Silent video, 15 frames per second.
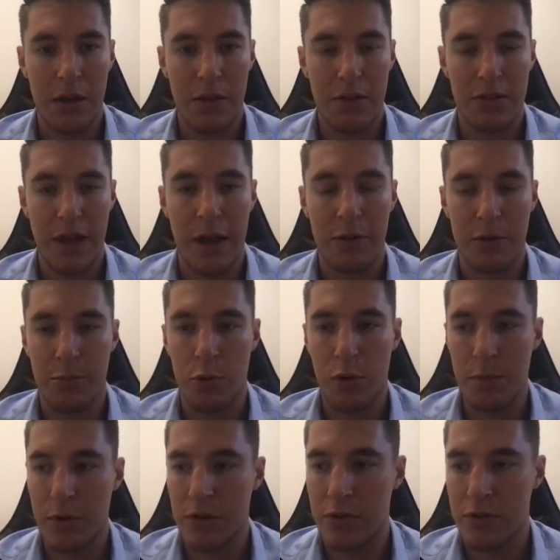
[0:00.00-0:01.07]
sales
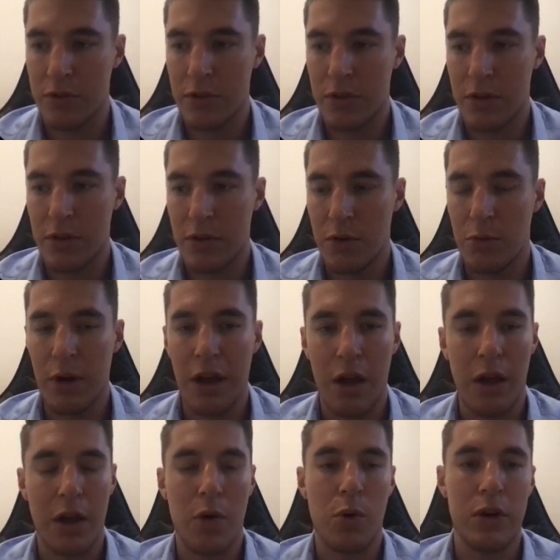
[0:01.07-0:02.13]
appointments or really
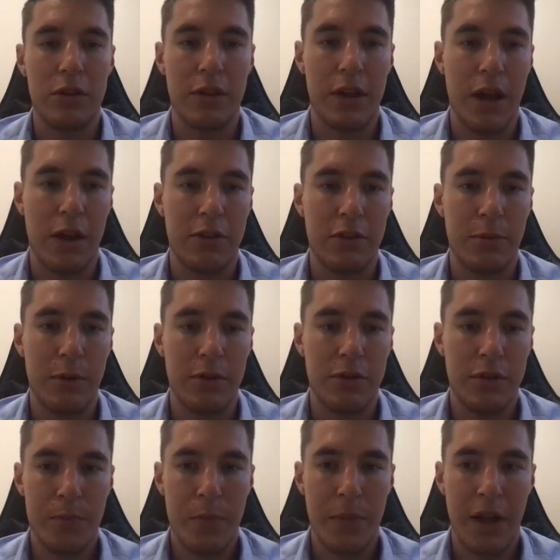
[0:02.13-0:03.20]
high quality customers.